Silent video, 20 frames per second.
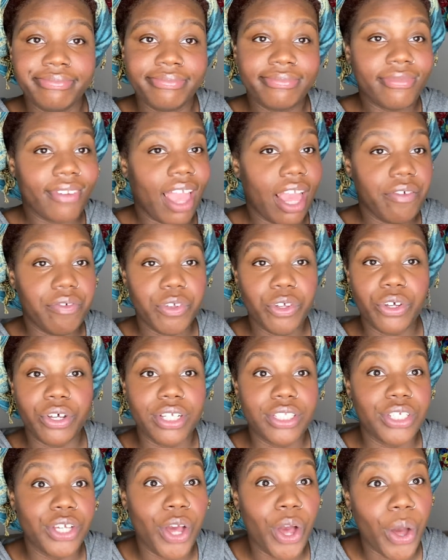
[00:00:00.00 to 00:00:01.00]

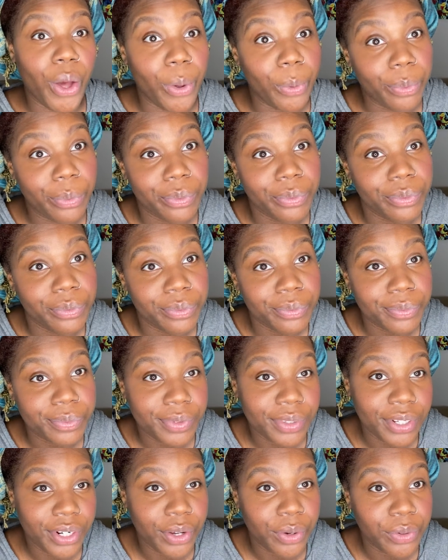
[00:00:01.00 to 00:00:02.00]
good to go,
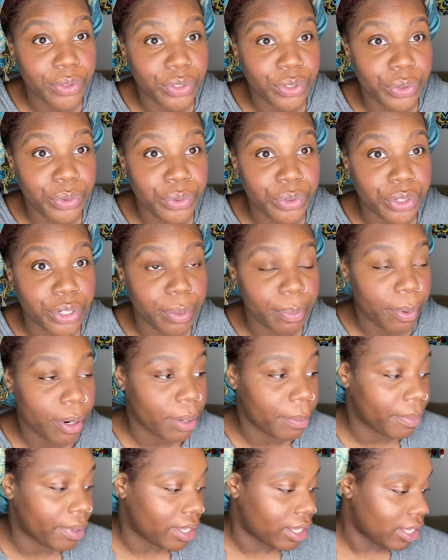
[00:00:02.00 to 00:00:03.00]
in the cooter
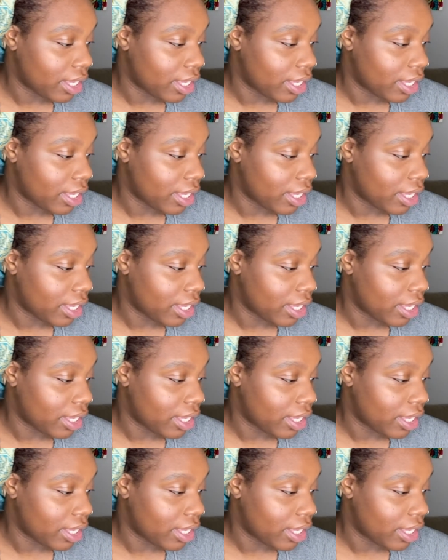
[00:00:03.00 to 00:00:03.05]
department.